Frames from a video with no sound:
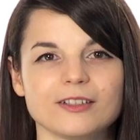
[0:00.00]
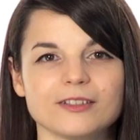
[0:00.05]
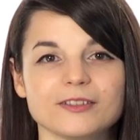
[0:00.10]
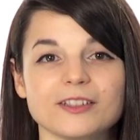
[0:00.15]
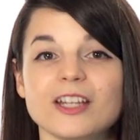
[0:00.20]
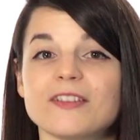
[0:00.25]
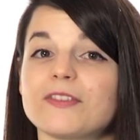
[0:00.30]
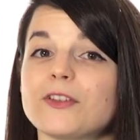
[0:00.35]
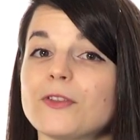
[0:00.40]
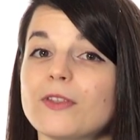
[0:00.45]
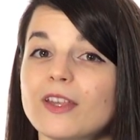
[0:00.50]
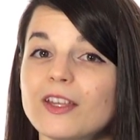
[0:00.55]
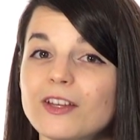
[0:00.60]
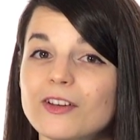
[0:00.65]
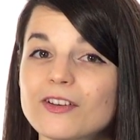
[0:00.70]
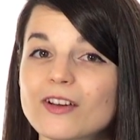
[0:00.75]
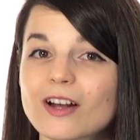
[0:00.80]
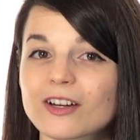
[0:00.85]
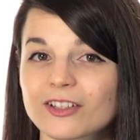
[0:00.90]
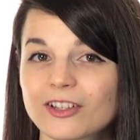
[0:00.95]
If you think
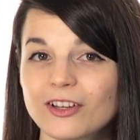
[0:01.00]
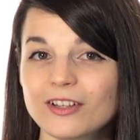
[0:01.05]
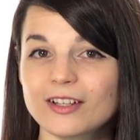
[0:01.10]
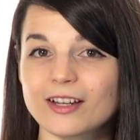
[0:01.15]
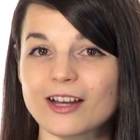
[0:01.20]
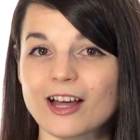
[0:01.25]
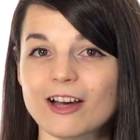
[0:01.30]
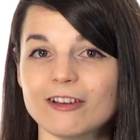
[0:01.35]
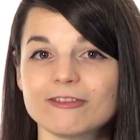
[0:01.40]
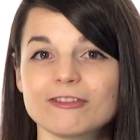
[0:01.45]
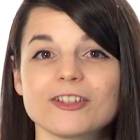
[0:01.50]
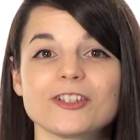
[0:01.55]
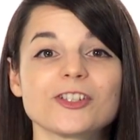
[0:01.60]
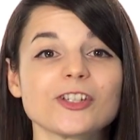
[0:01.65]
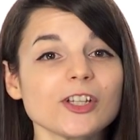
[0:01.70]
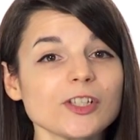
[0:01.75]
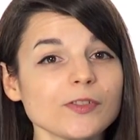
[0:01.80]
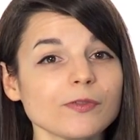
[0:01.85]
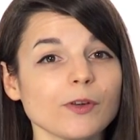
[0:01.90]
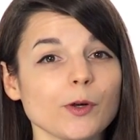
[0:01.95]
you're not good enough,
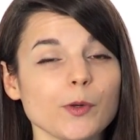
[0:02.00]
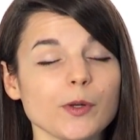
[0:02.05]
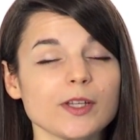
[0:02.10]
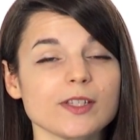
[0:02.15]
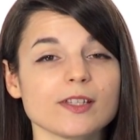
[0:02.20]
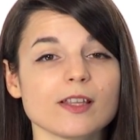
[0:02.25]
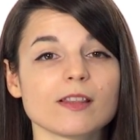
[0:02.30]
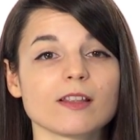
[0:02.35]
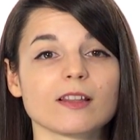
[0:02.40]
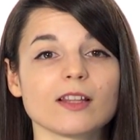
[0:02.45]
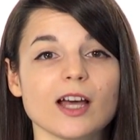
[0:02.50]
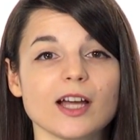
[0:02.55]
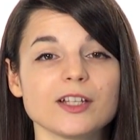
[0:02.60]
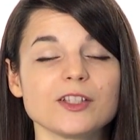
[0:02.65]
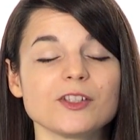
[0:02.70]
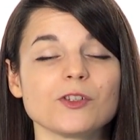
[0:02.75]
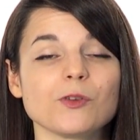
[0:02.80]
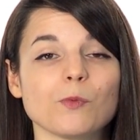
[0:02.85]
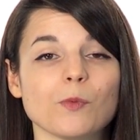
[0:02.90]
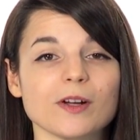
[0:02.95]
just focus on the
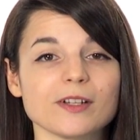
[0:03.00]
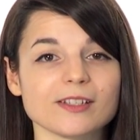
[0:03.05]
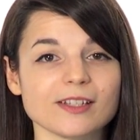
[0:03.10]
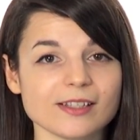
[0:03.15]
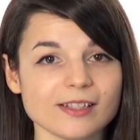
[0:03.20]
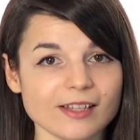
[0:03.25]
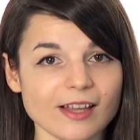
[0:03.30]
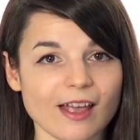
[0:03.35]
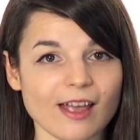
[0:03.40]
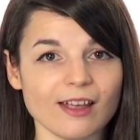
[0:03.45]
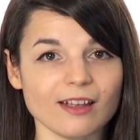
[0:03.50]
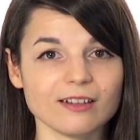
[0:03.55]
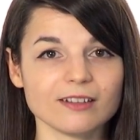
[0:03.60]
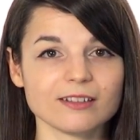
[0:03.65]
lines you want to say.